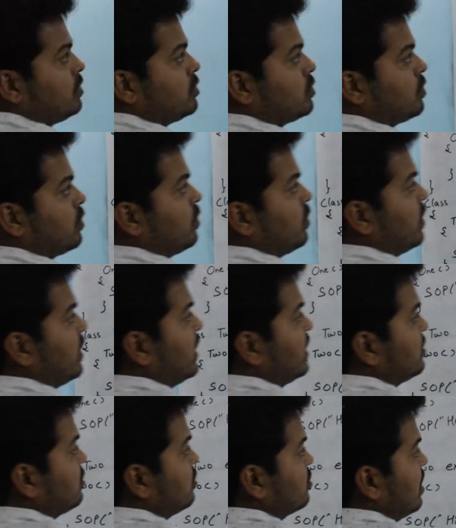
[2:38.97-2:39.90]
So it
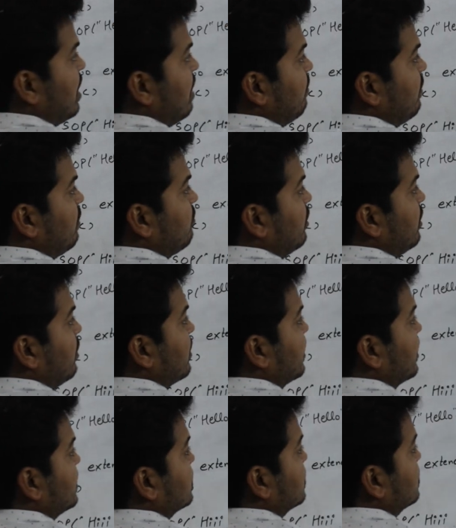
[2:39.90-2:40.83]
is also having one
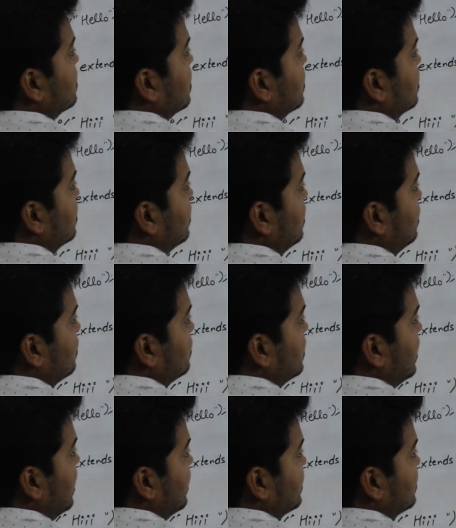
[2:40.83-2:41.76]
constructor,
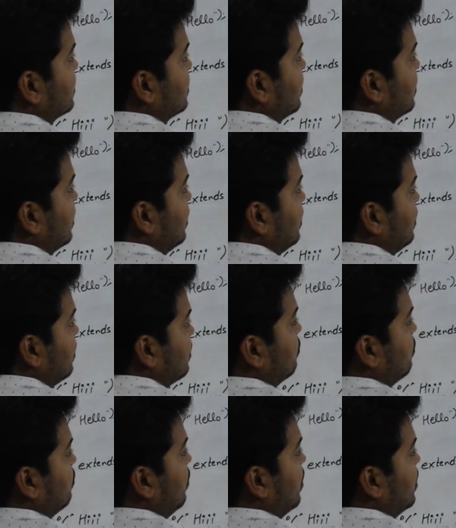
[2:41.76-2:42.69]
that is 3.
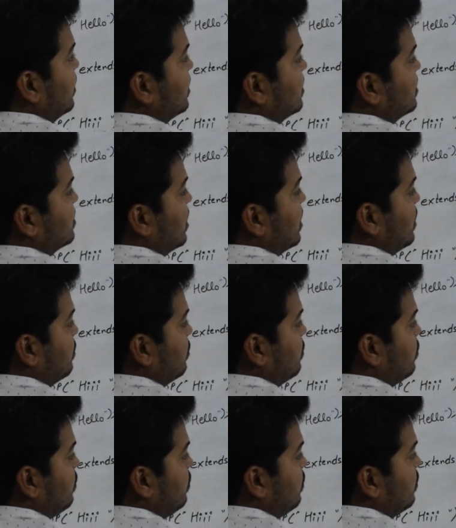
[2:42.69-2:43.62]
What it is trying to
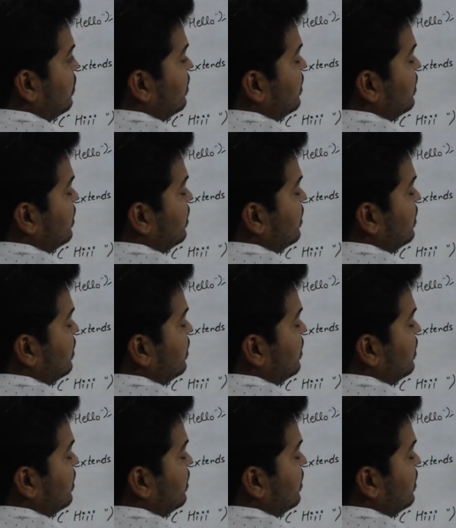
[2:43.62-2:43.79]
do?